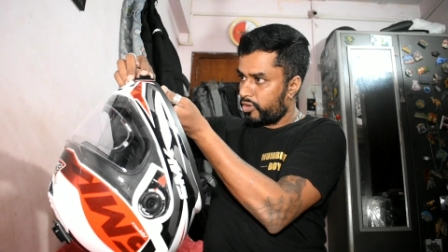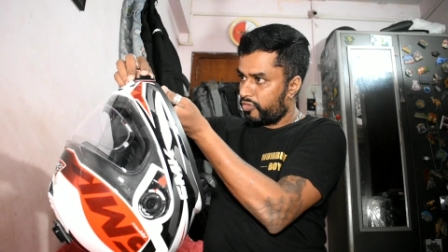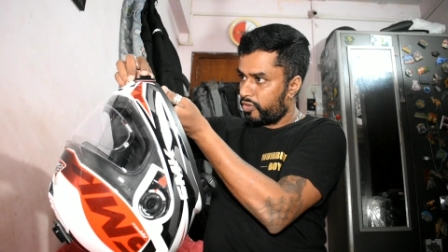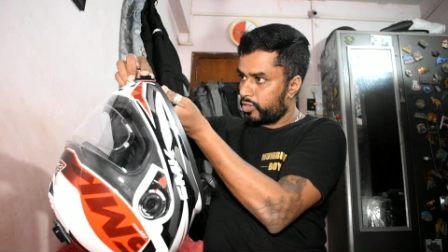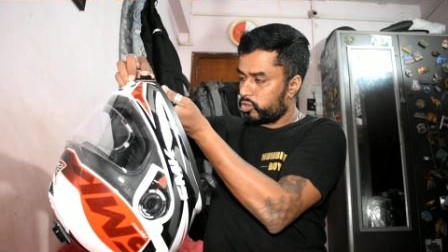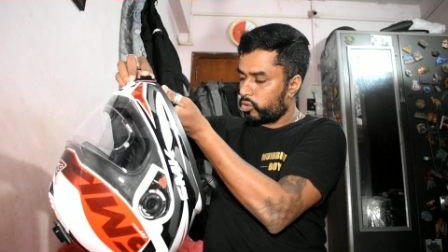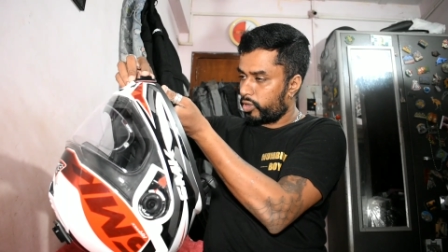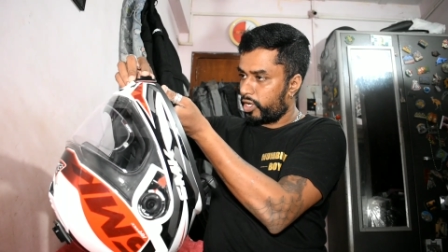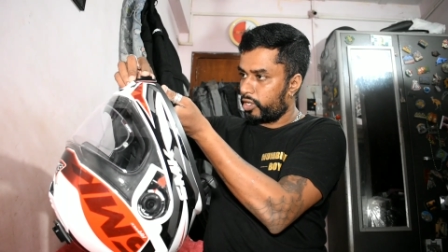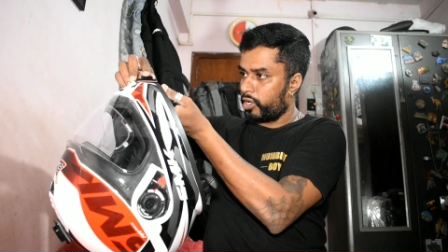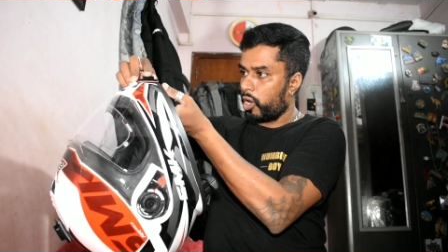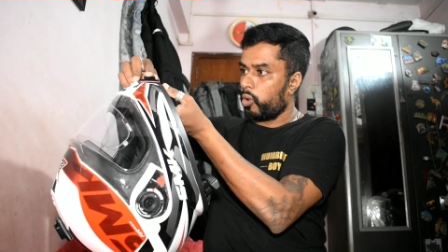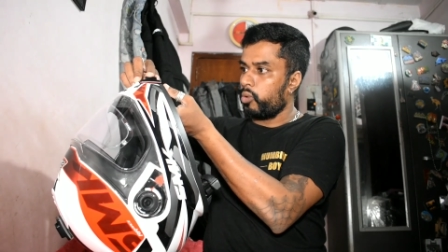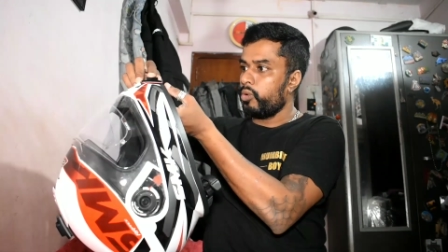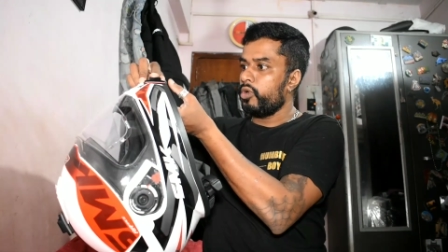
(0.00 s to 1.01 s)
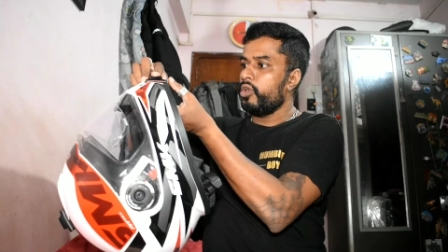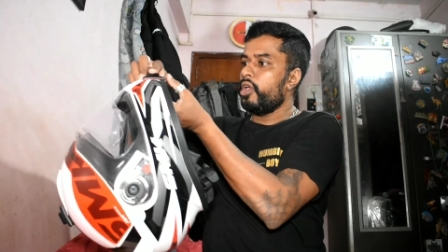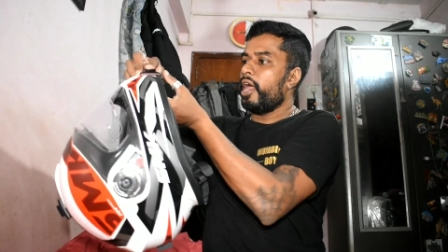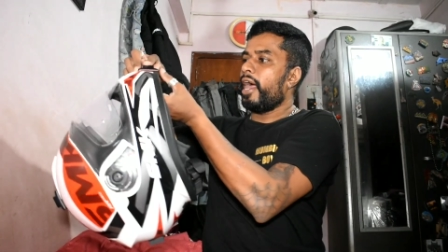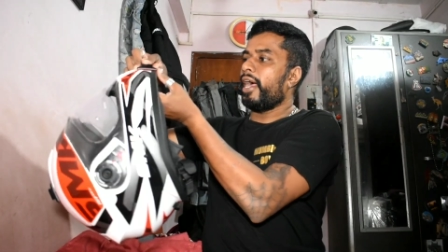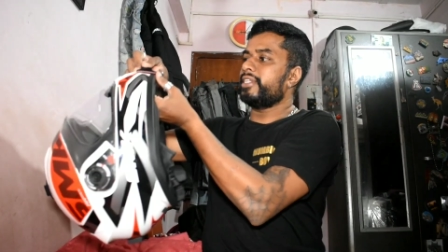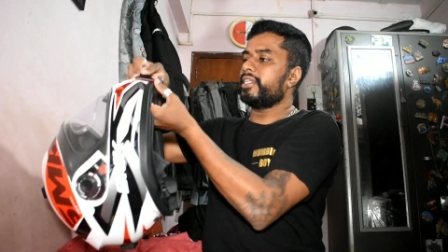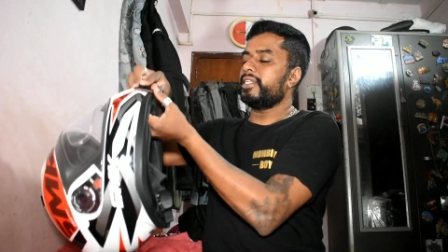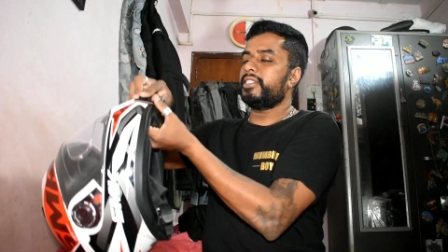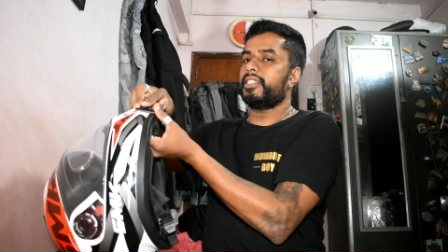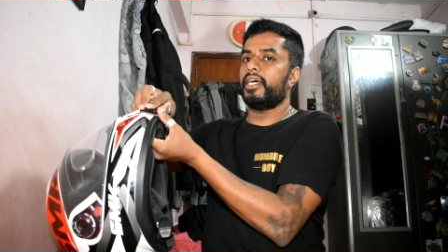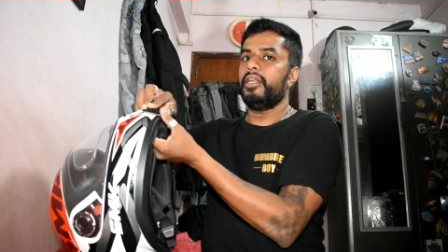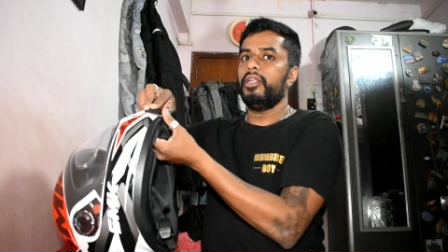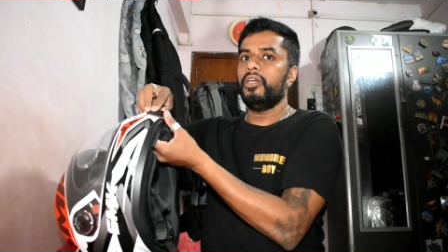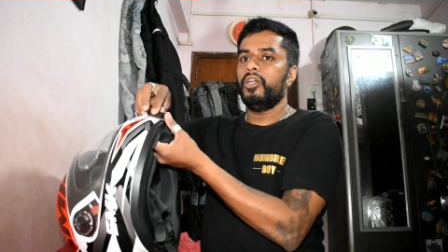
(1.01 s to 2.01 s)
it's okay. Now, as I
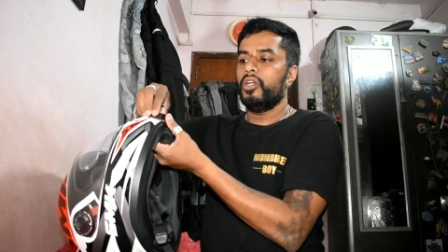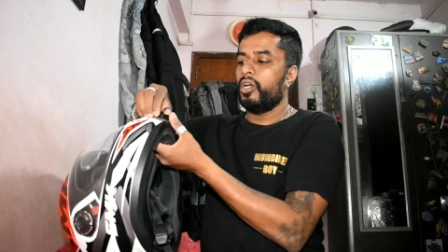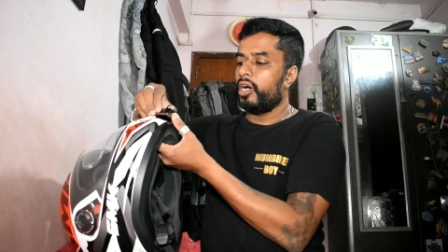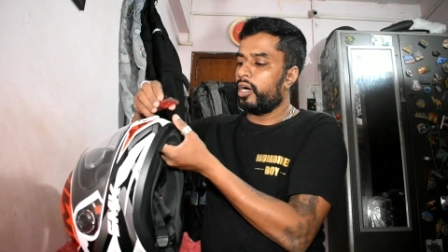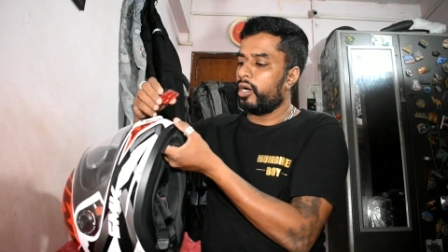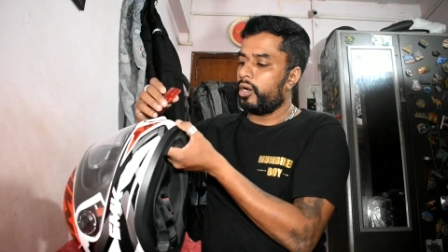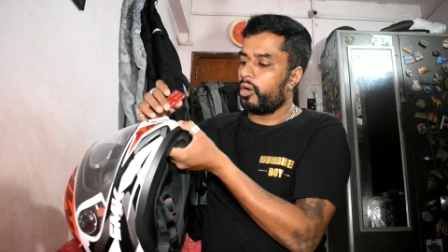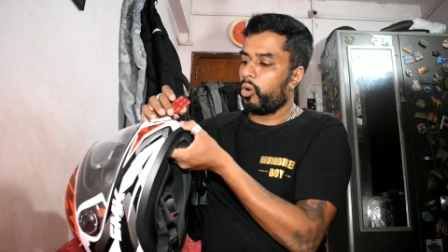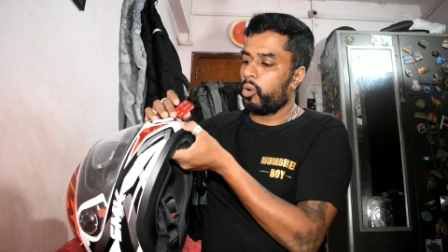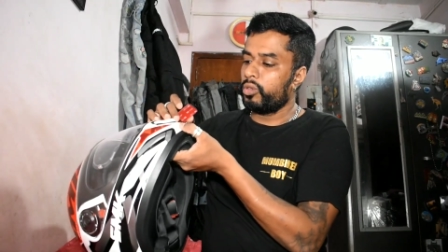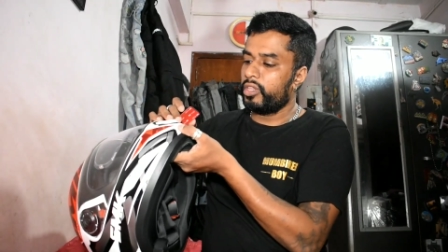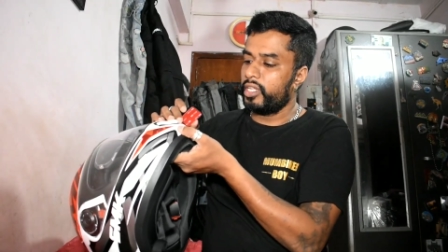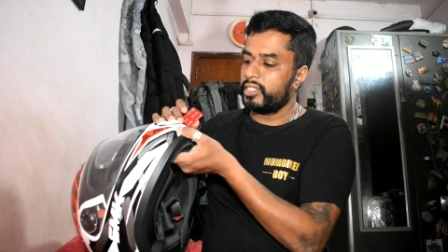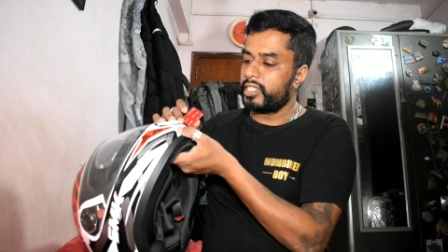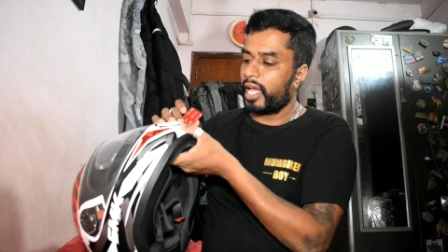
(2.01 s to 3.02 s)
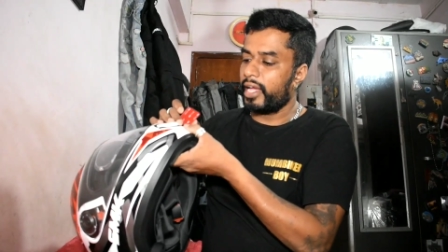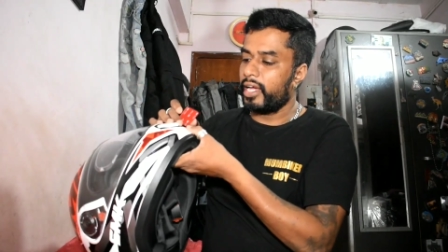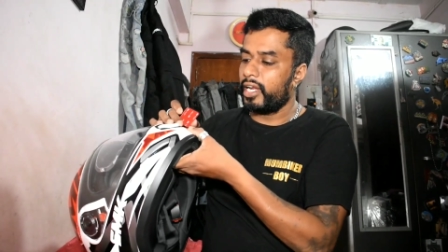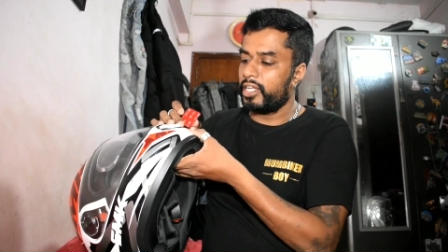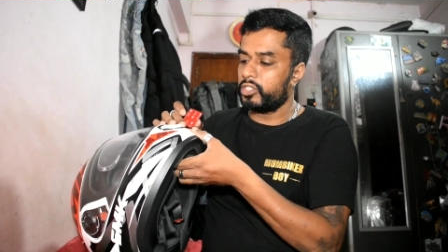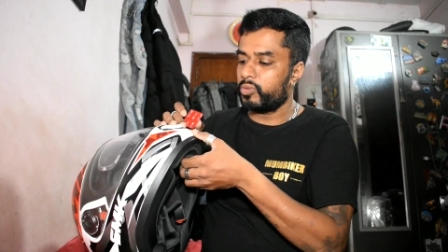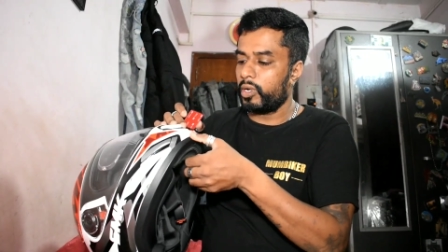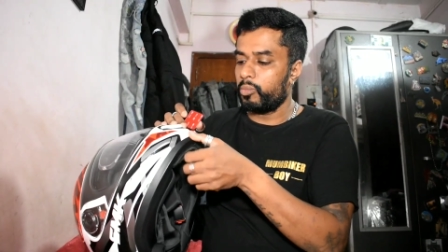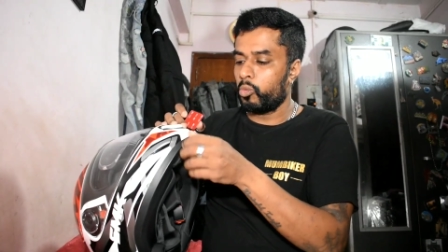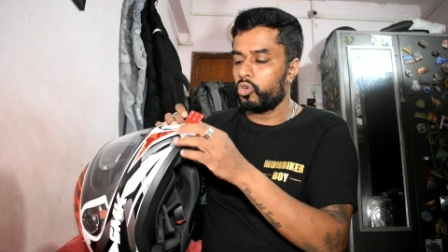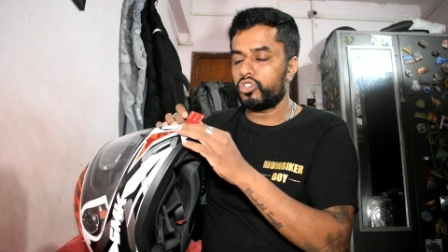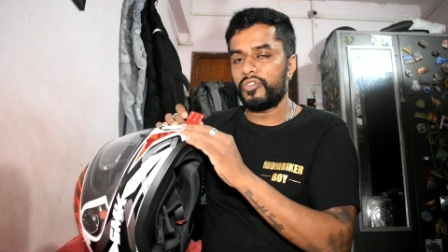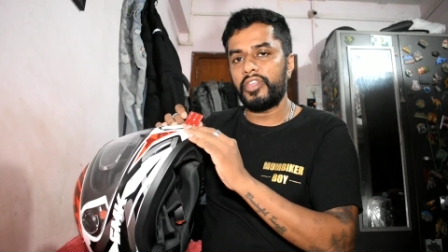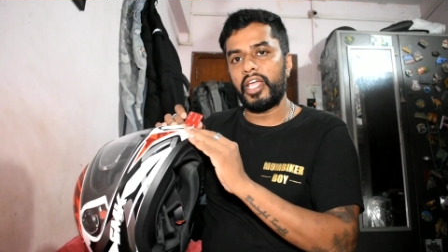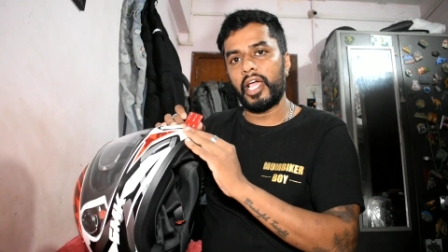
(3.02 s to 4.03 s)
said, on this angle as well,
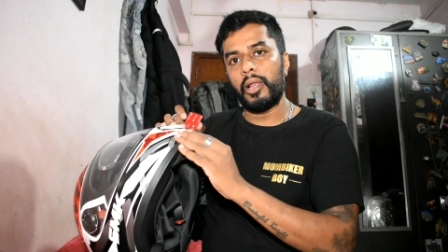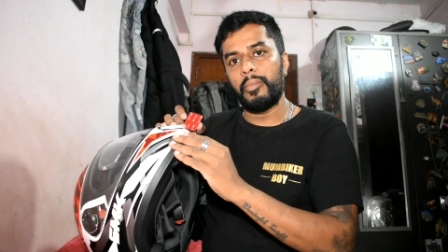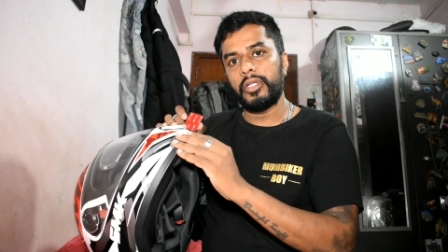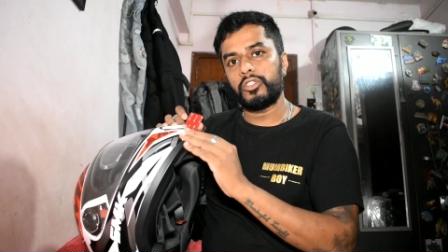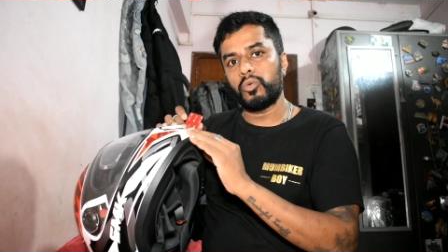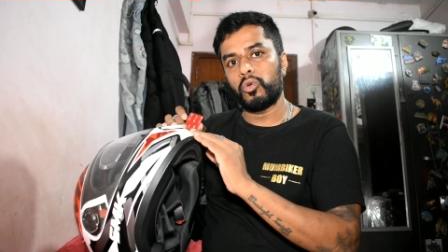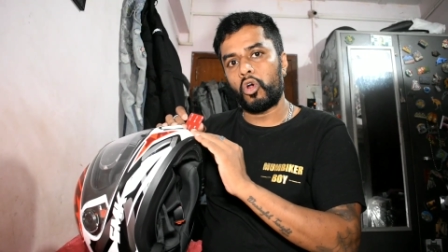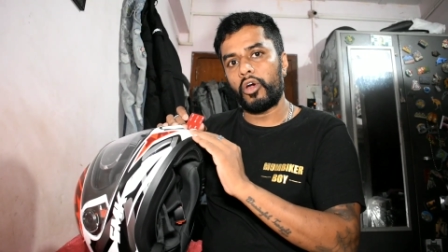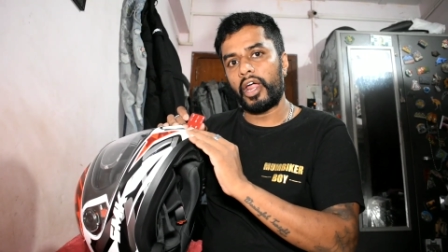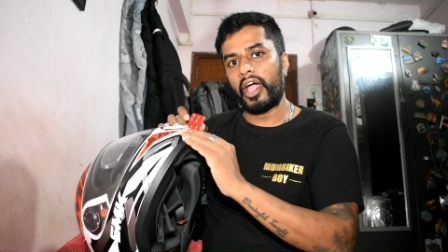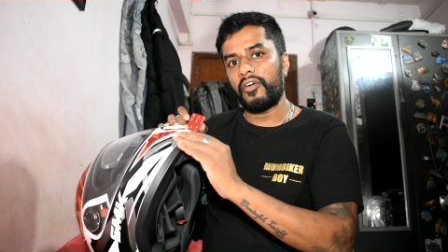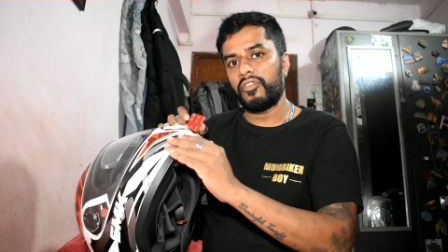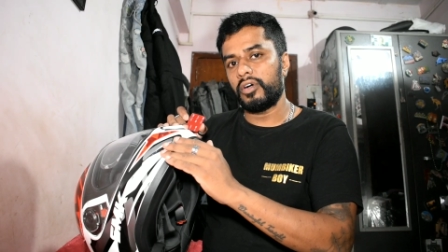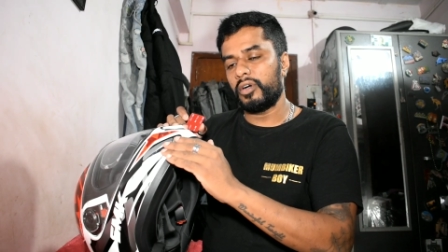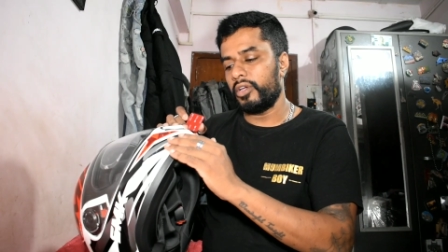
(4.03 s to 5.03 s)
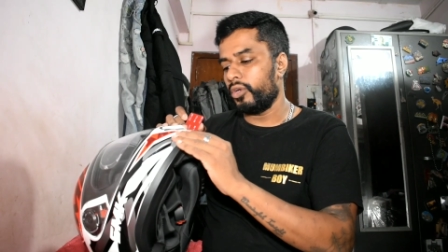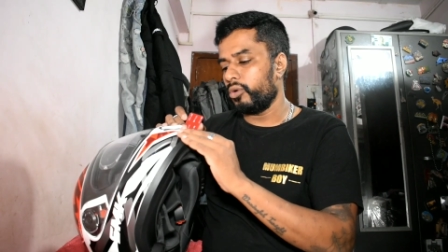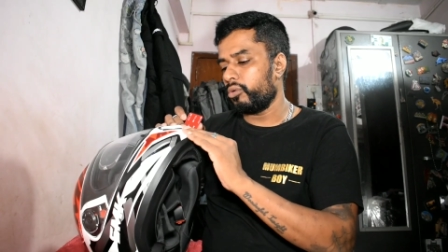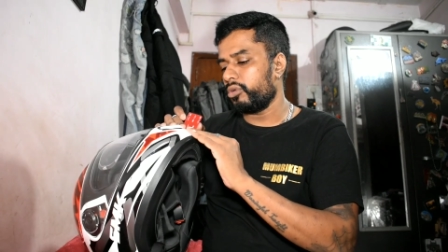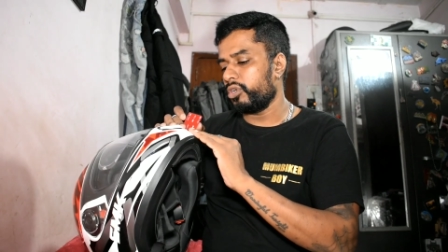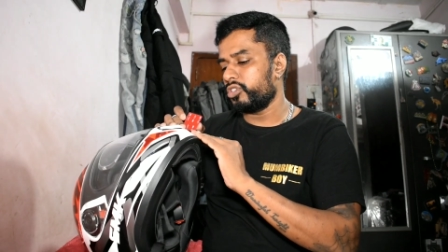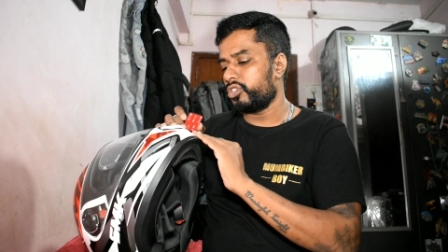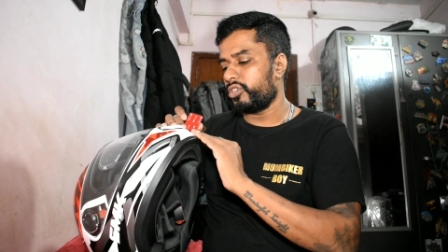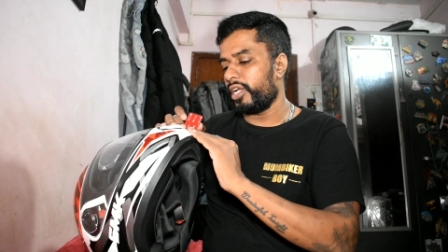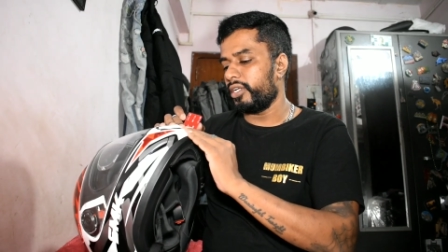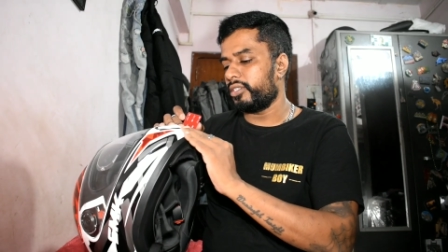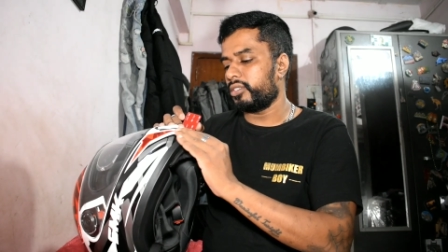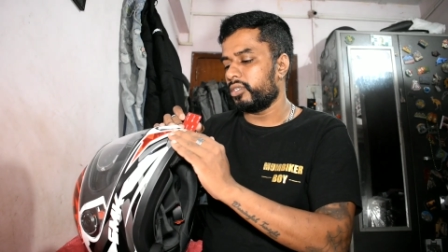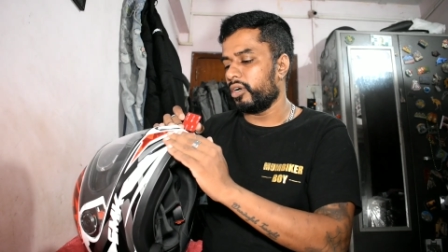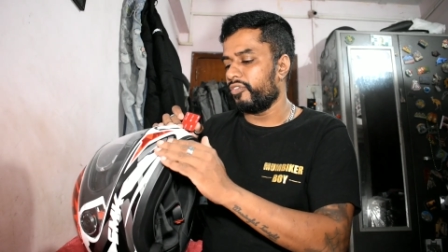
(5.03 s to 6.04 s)
most of the helmets will not have a
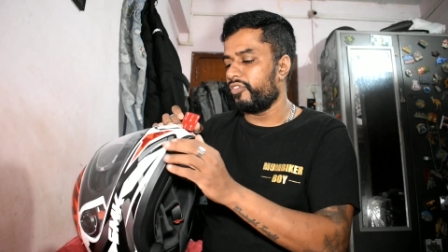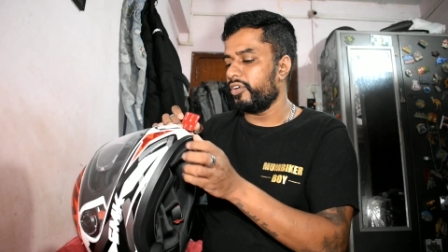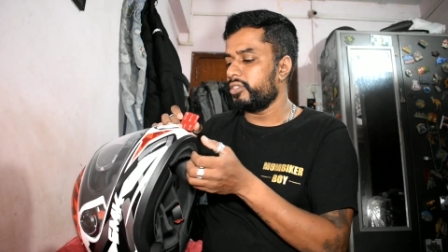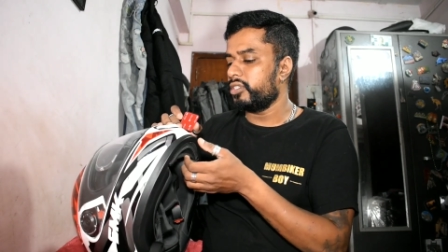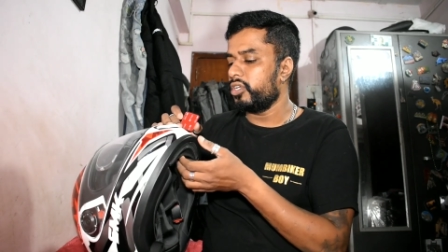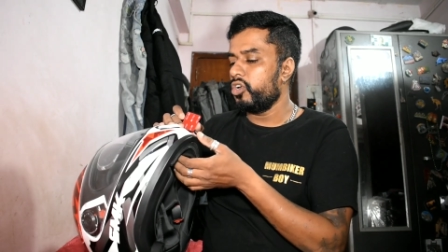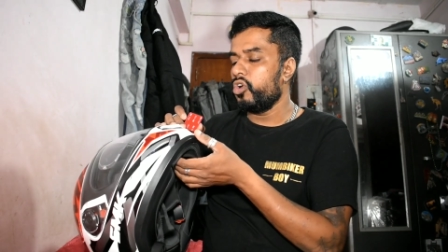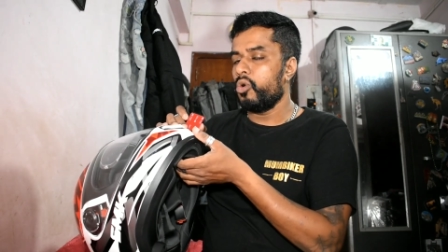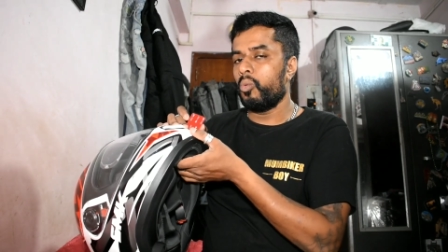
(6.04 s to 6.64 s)
straight surface.